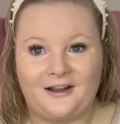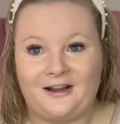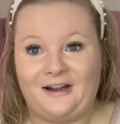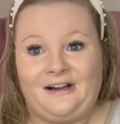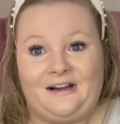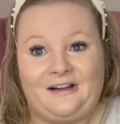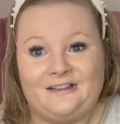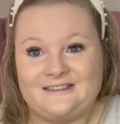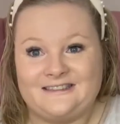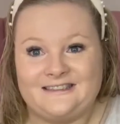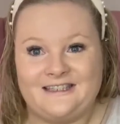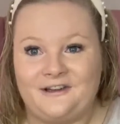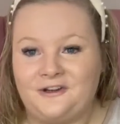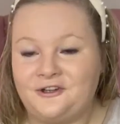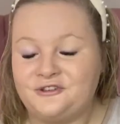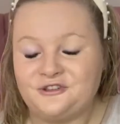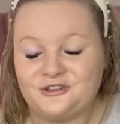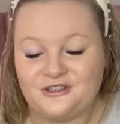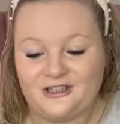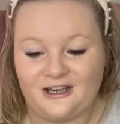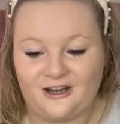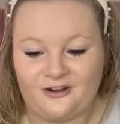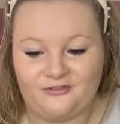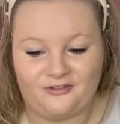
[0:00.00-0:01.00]
See, I
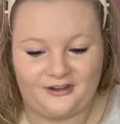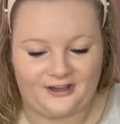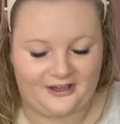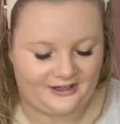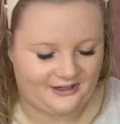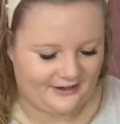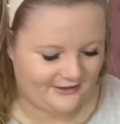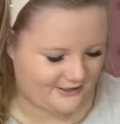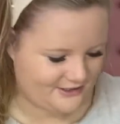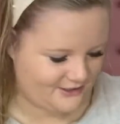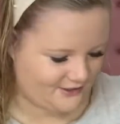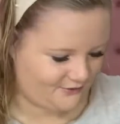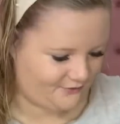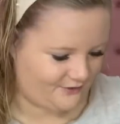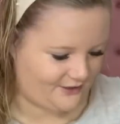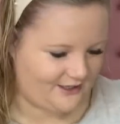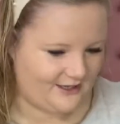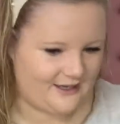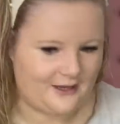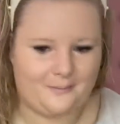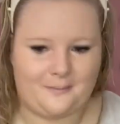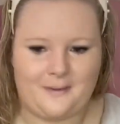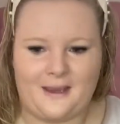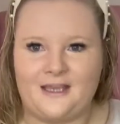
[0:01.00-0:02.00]
just love it, and I just
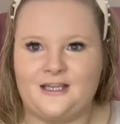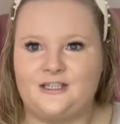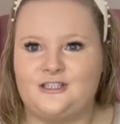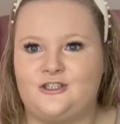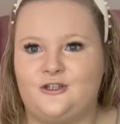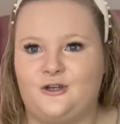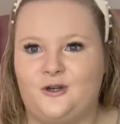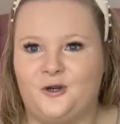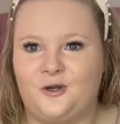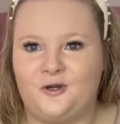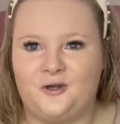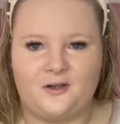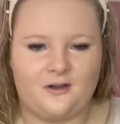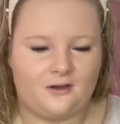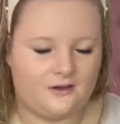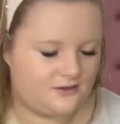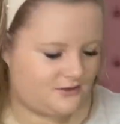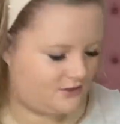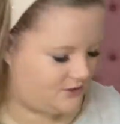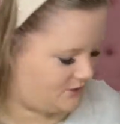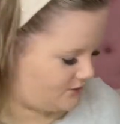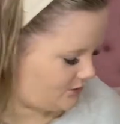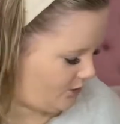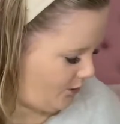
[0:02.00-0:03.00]
think it makes you look
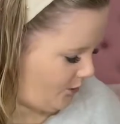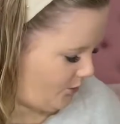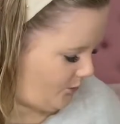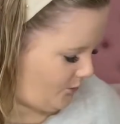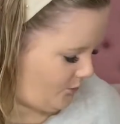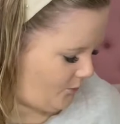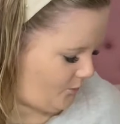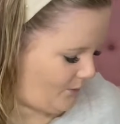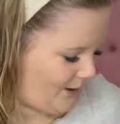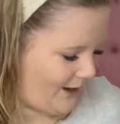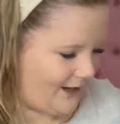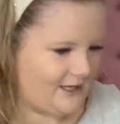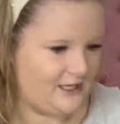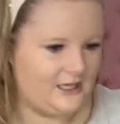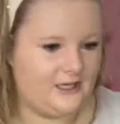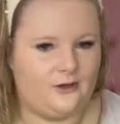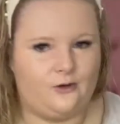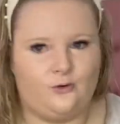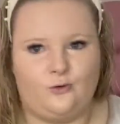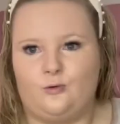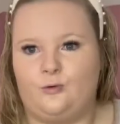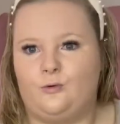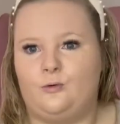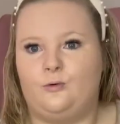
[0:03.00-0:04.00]
so awake,
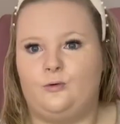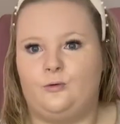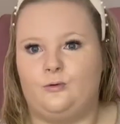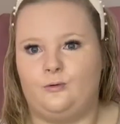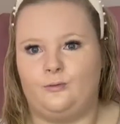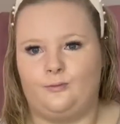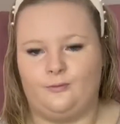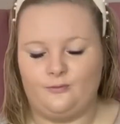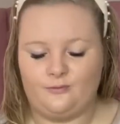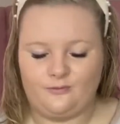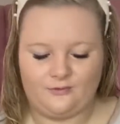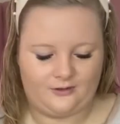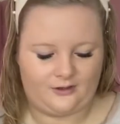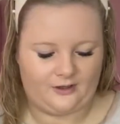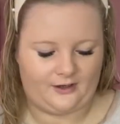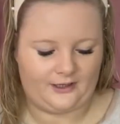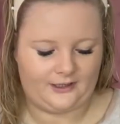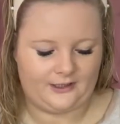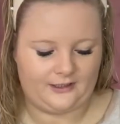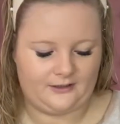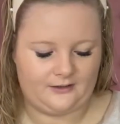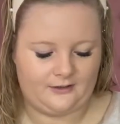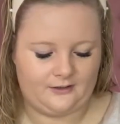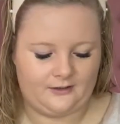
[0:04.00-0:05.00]
or
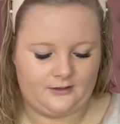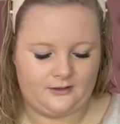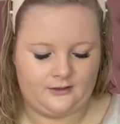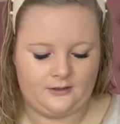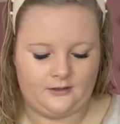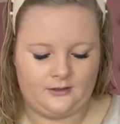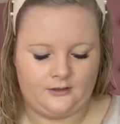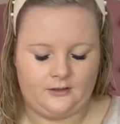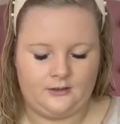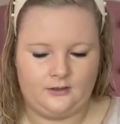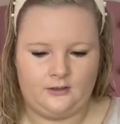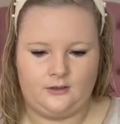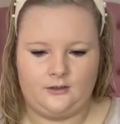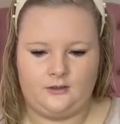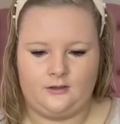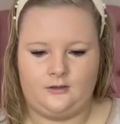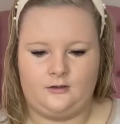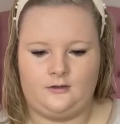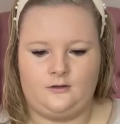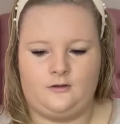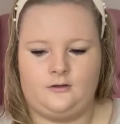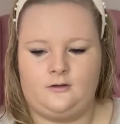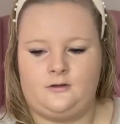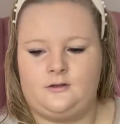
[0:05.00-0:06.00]
like
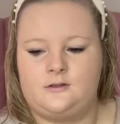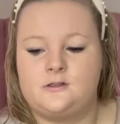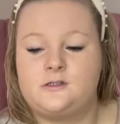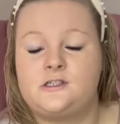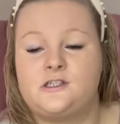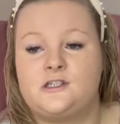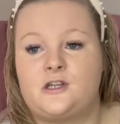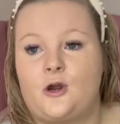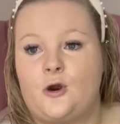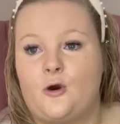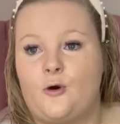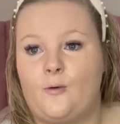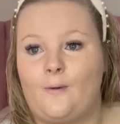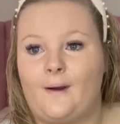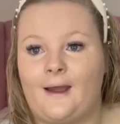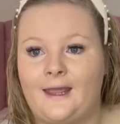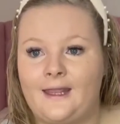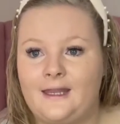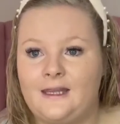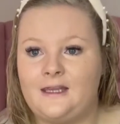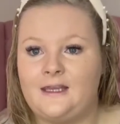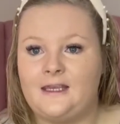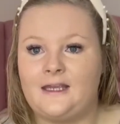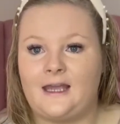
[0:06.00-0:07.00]
so
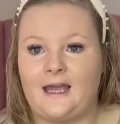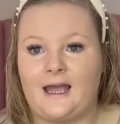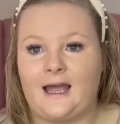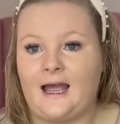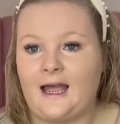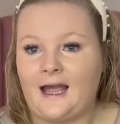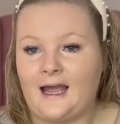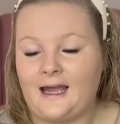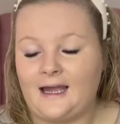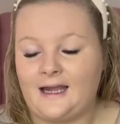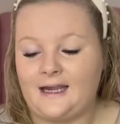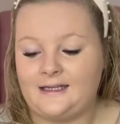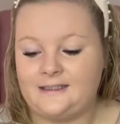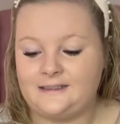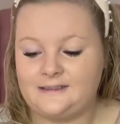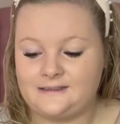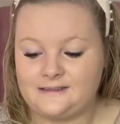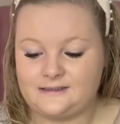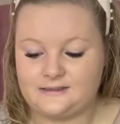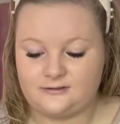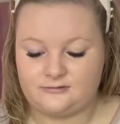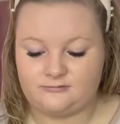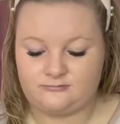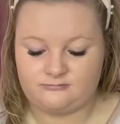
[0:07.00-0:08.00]
awake
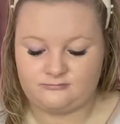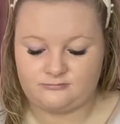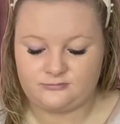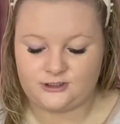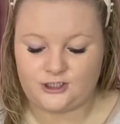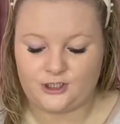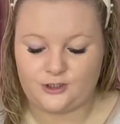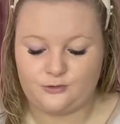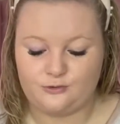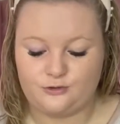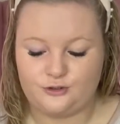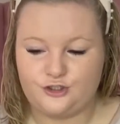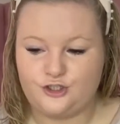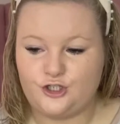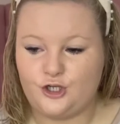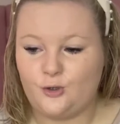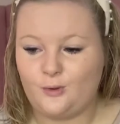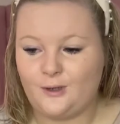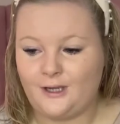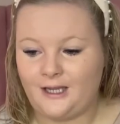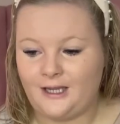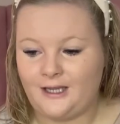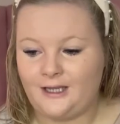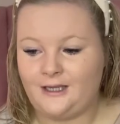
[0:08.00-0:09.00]
and so
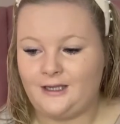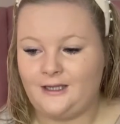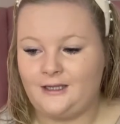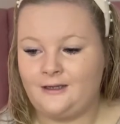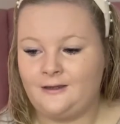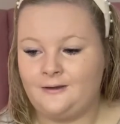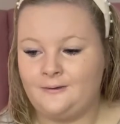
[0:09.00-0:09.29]
dewy.